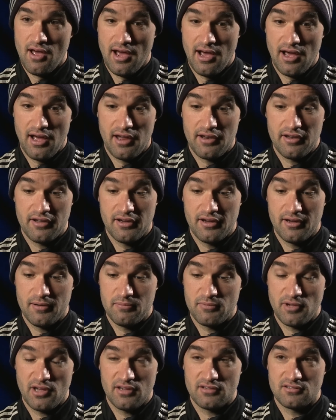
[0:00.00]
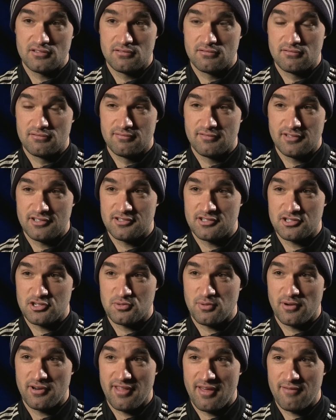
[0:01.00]
And yeah, it's
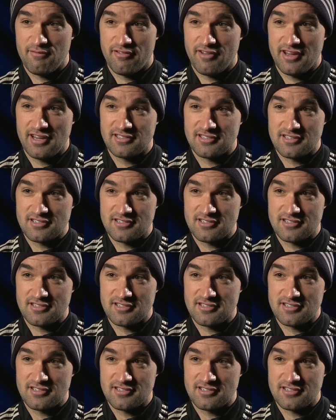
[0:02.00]
just one of them things.